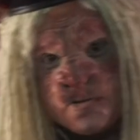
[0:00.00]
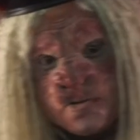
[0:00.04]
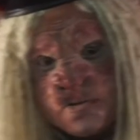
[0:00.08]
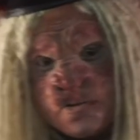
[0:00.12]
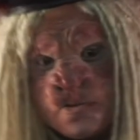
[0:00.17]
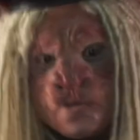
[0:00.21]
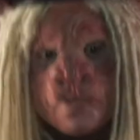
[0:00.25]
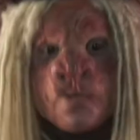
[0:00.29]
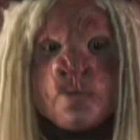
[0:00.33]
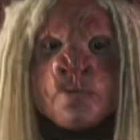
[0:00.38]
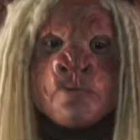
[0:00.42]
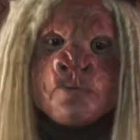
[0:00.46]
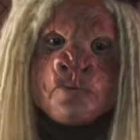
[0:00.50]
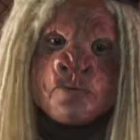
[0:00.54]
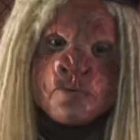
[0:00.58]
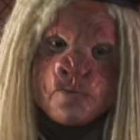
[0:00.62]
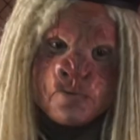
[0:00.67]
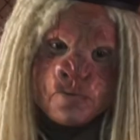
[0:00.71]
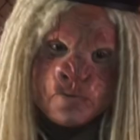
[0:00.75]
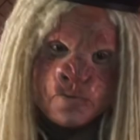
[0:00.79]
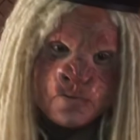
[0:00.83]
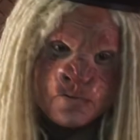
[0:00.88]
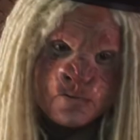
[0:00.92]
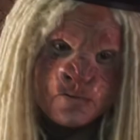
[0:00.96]
to exist in the
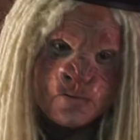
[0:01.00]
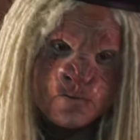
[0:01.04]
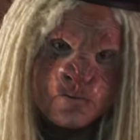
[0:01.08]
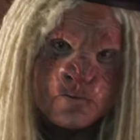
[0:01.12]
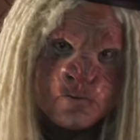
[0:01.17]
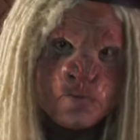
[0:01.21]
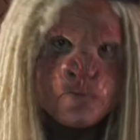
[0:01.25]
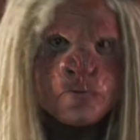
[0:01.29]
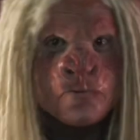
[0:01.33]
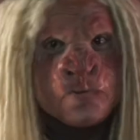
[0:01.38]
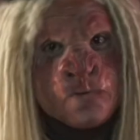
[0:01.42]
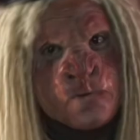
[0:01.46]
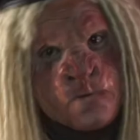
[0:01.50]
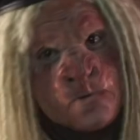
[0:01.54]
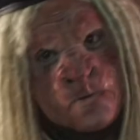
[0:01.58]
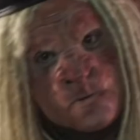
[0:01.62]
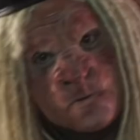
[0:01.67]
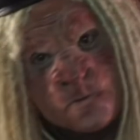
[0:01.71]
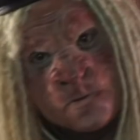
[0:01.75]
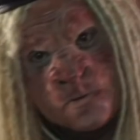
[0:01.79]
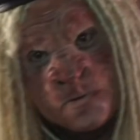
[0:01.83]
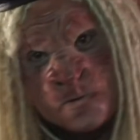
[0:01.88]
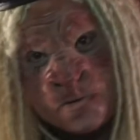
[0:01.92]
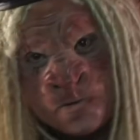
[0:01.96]
history of,
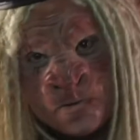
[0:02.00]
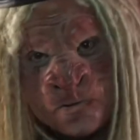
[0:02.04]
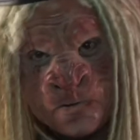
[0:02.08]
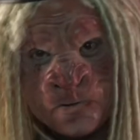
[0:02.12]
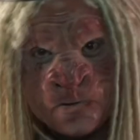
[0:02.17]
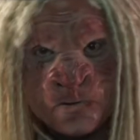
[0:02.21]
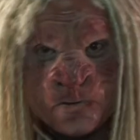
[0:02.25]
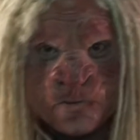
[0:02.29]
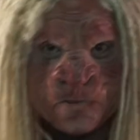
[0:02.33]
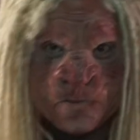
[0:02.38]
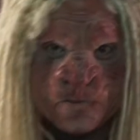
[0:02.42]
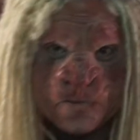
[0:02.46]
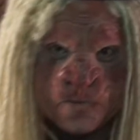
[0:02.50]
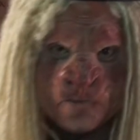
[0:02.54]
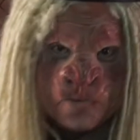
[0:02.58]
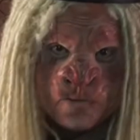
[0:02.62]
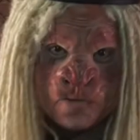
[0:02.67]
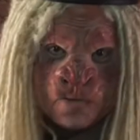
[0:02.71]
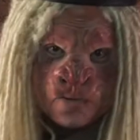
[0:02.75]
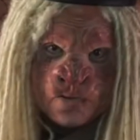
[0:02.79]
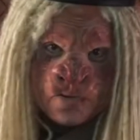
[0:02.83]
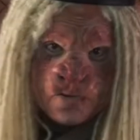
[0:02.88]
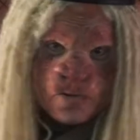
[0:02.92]
well, ever. So